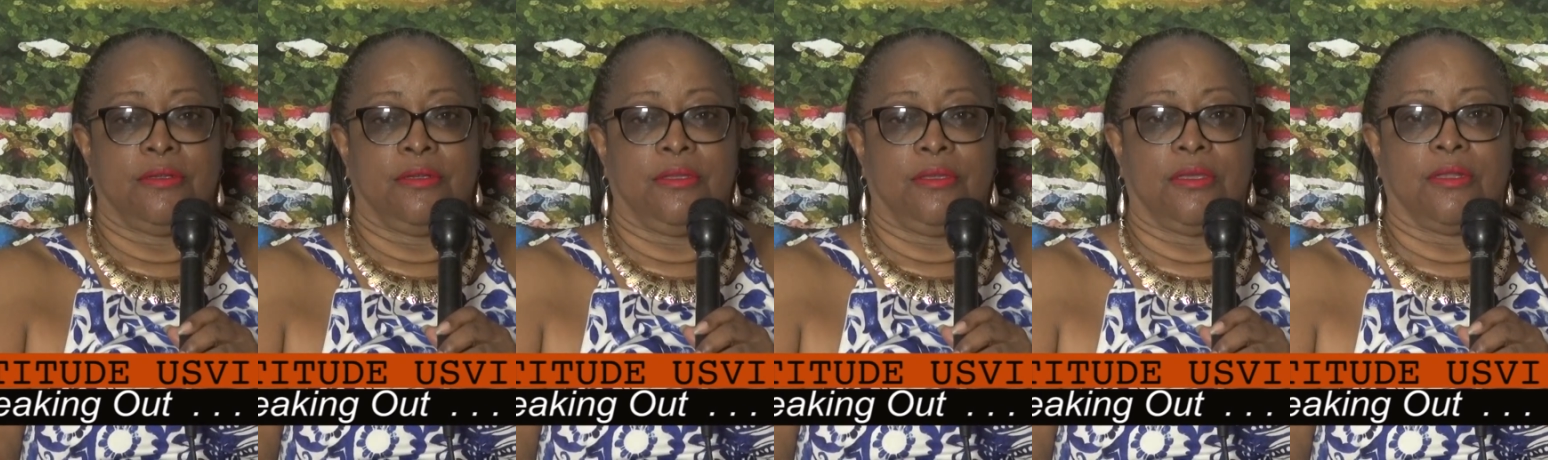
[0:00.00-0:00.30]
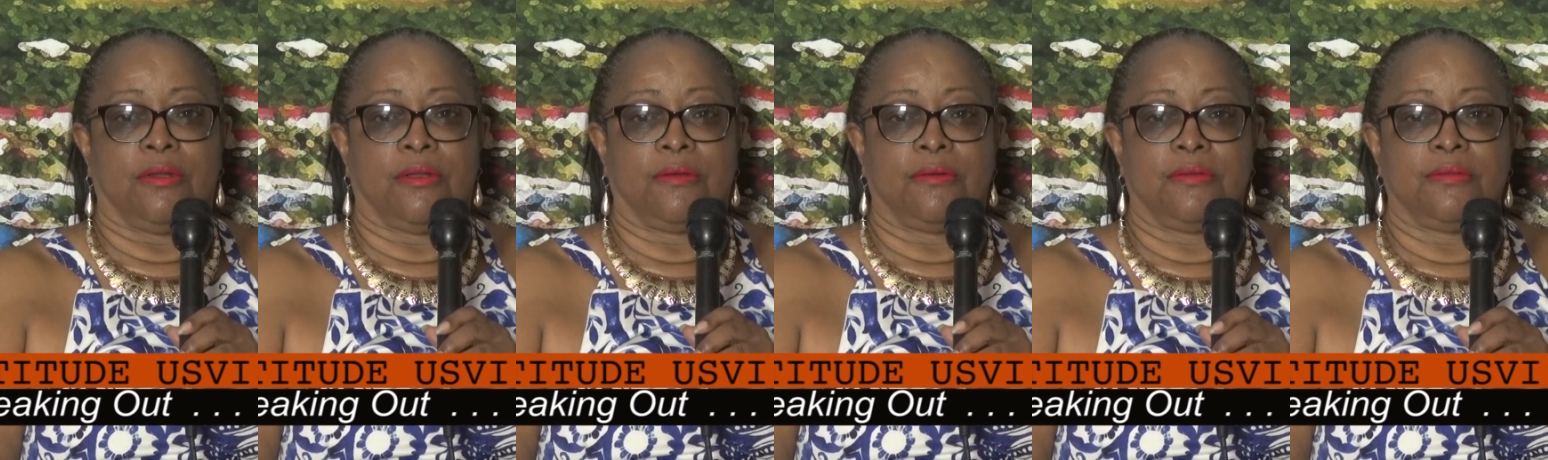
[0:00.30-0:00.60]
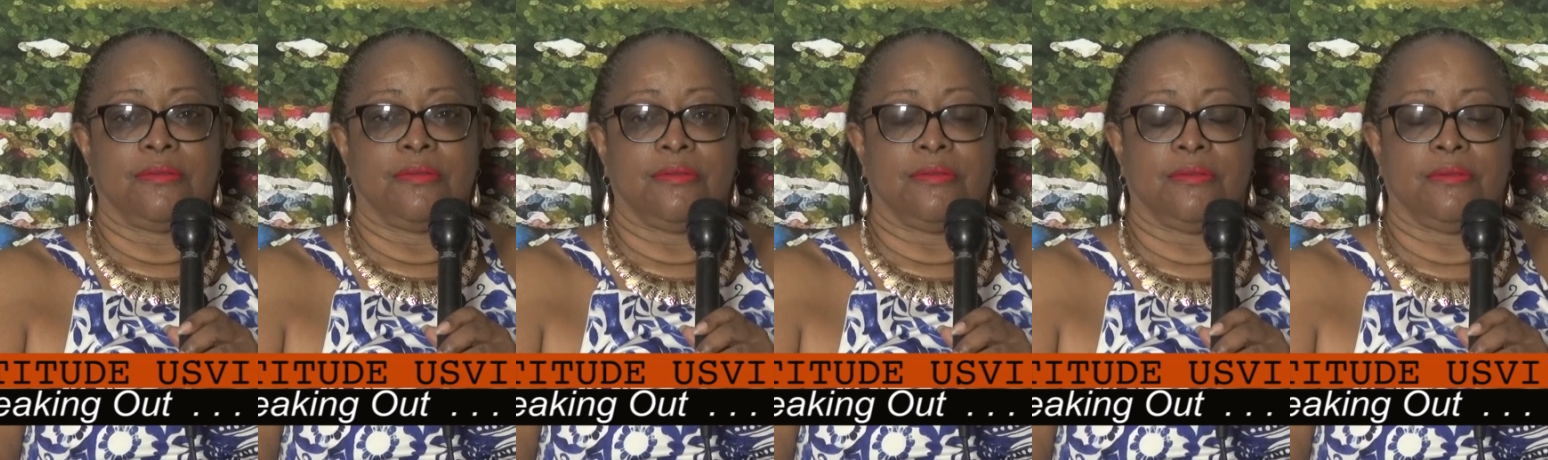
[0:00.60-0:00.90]
you know?
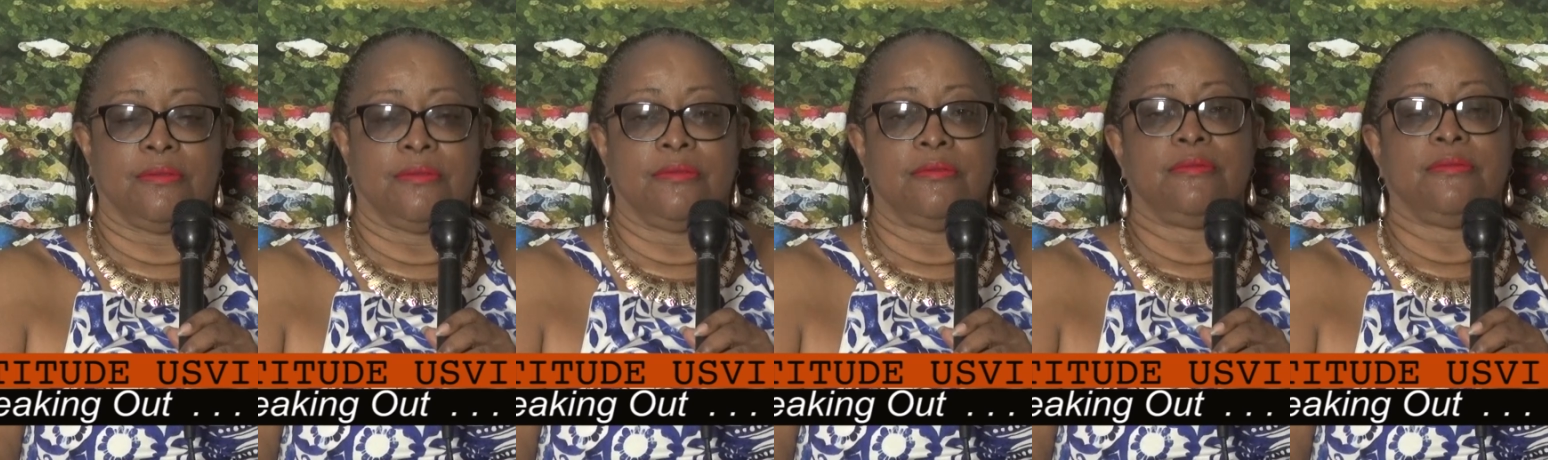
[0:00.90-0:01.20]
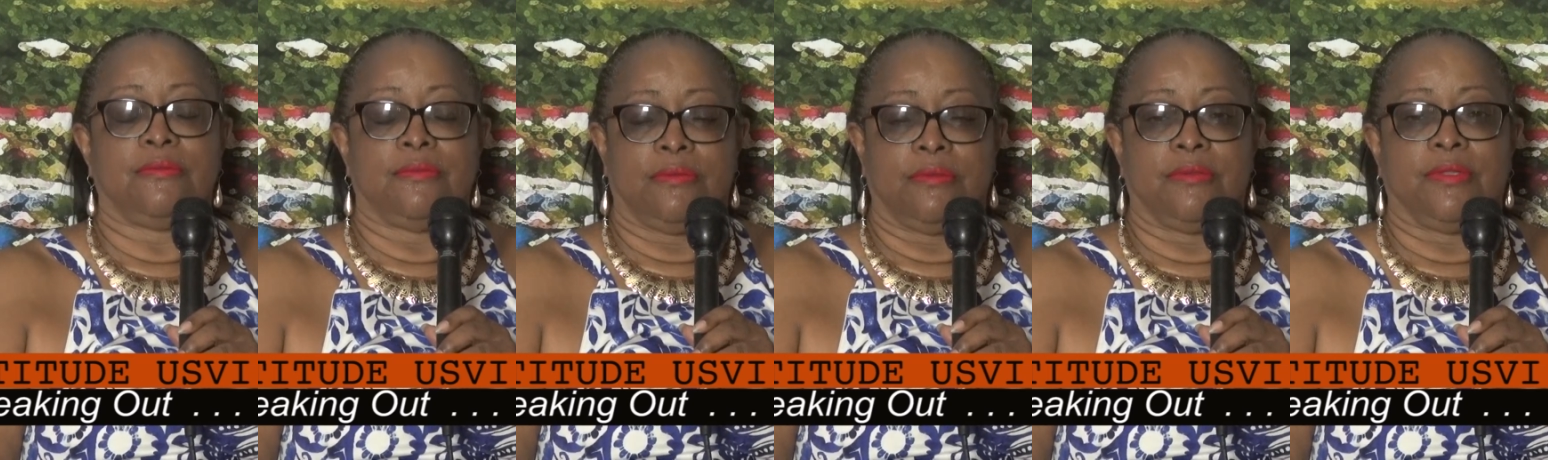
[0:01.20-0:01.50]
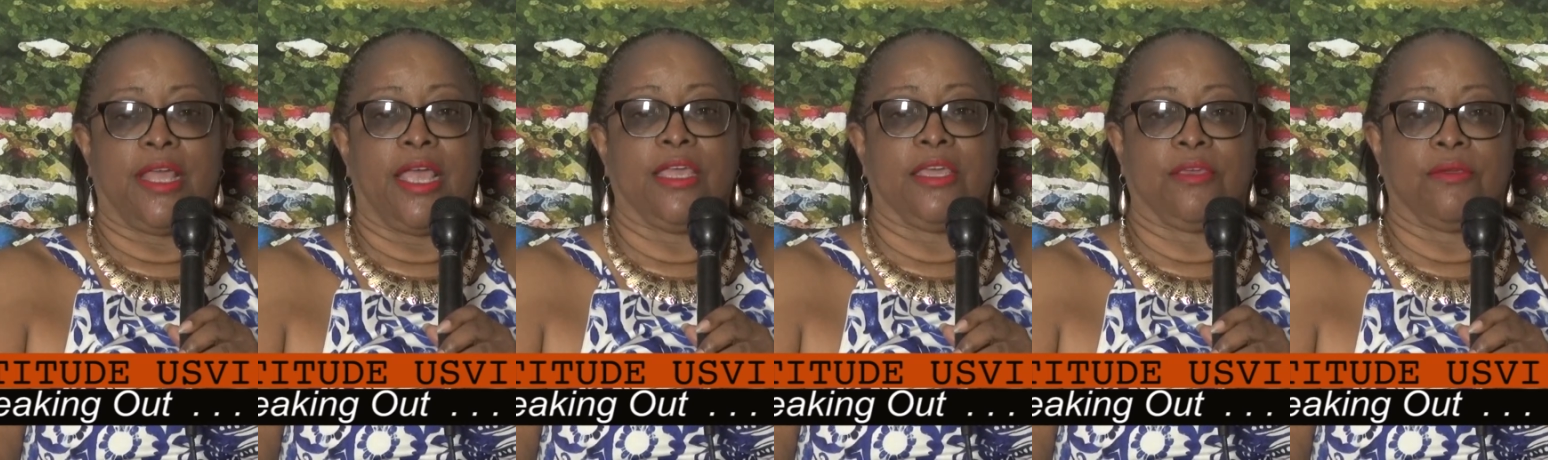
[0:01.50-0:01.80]

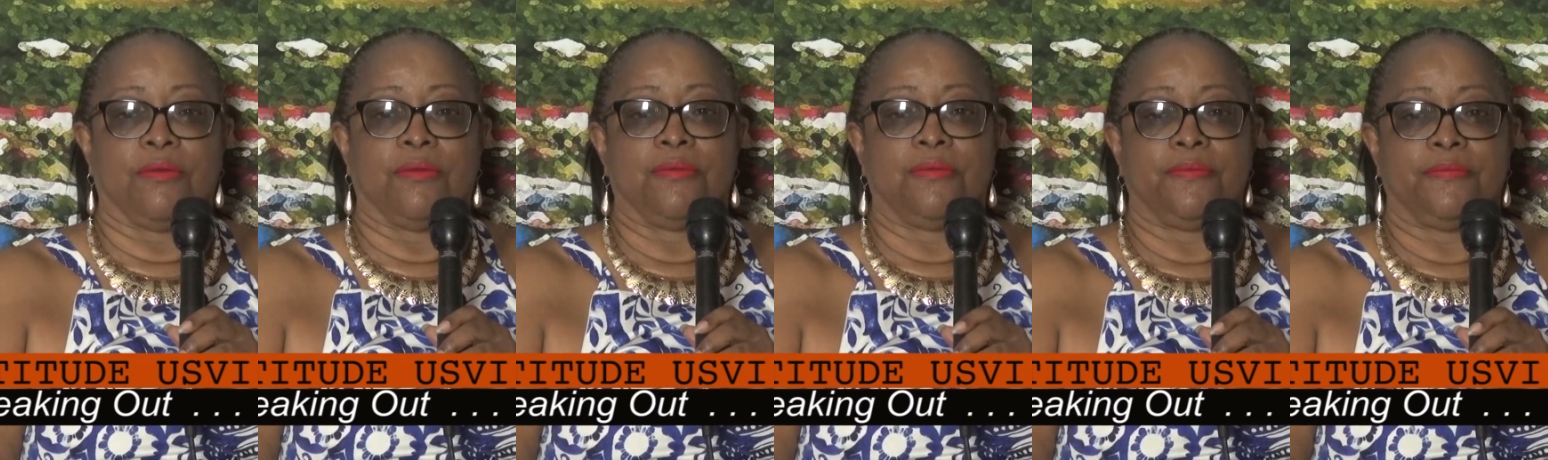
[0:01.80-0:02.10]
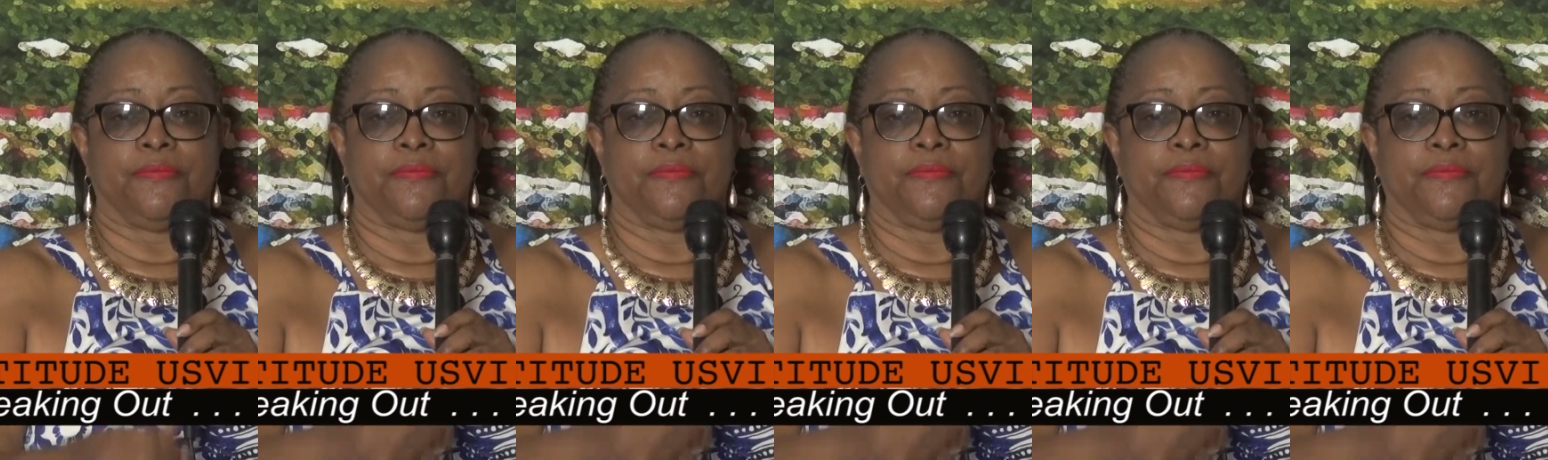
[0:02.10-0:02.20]
Thank you.